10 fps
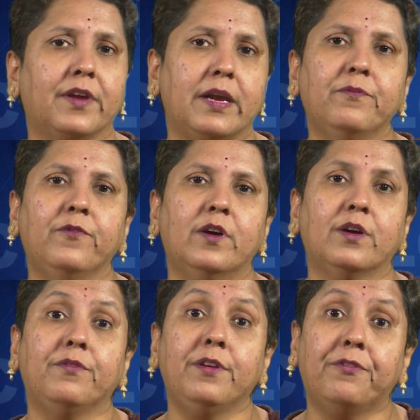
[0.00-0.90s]

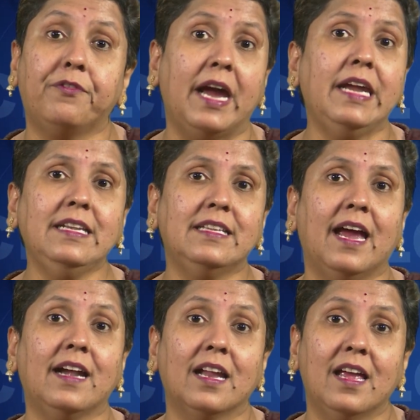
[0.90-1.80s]
framework, we find
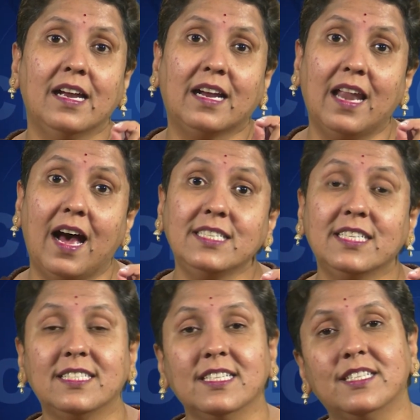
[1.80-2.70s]
that
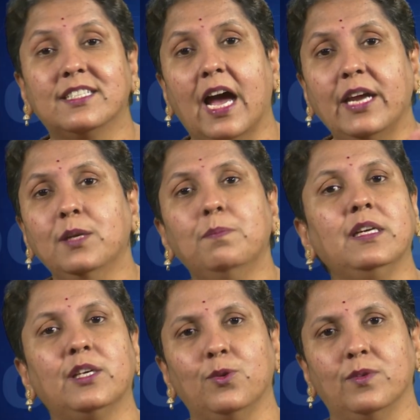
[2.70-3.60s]
class is a
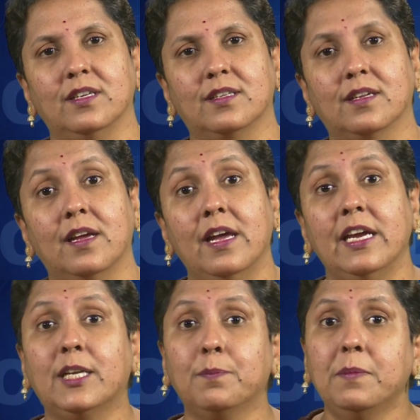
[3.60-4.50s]
dynamic unit.
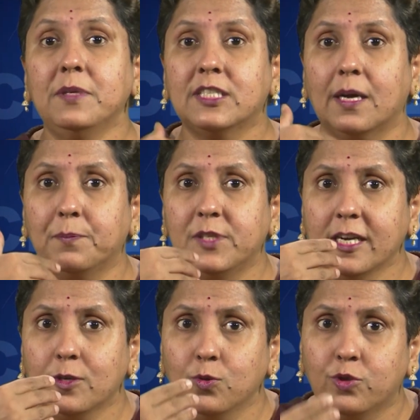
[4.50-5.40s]
It may be
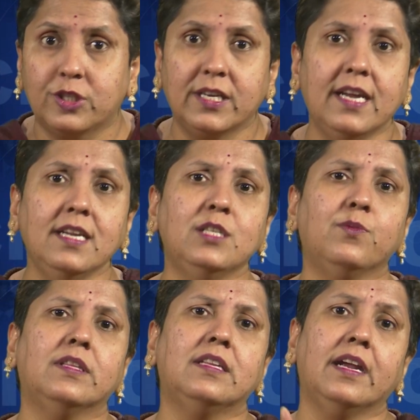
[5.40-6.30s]
subject to change
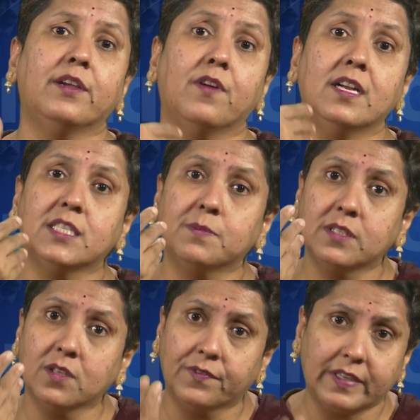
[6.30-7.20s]
with the
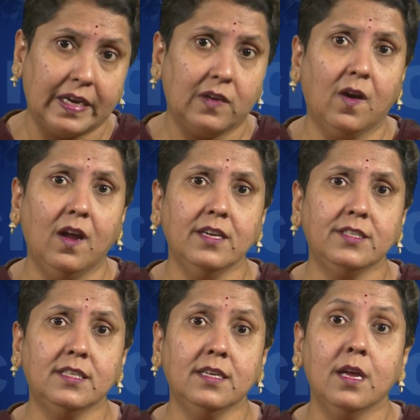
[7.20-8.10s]
advancement of
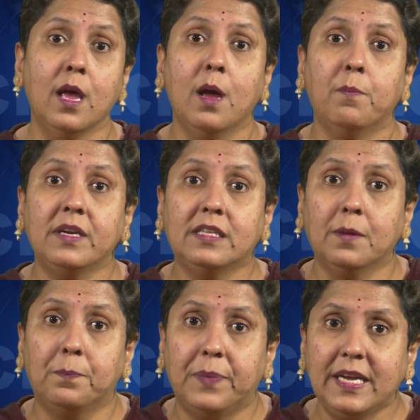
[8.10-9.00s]
technology, but
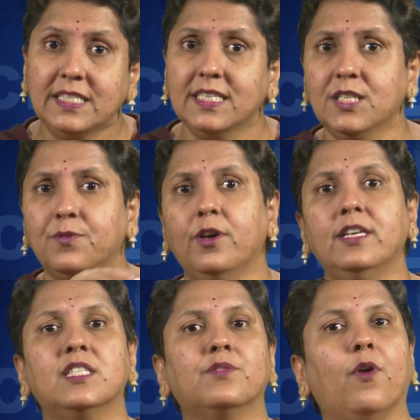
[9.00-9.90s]
the basis for
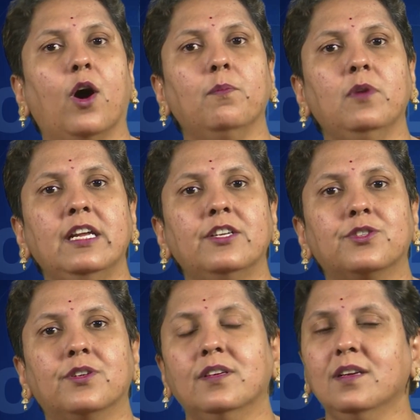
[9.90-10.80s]
its
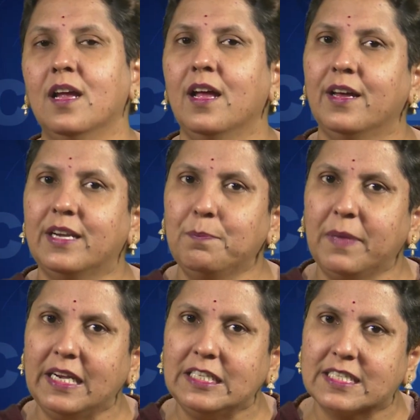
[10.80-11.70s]
formulation
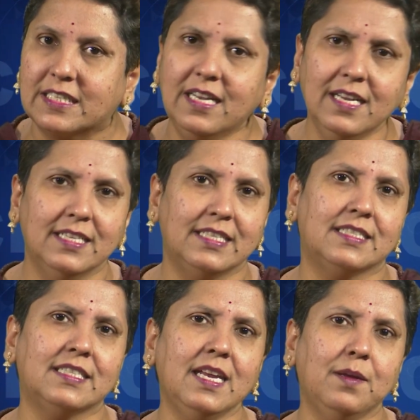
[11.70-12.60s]
remains the
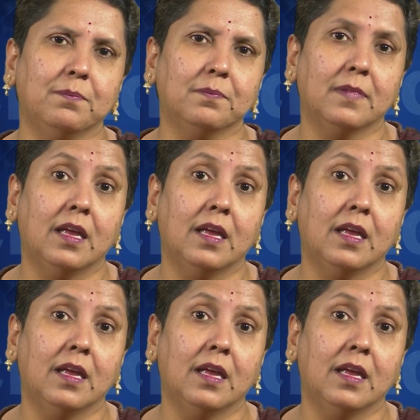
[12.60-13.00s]
same.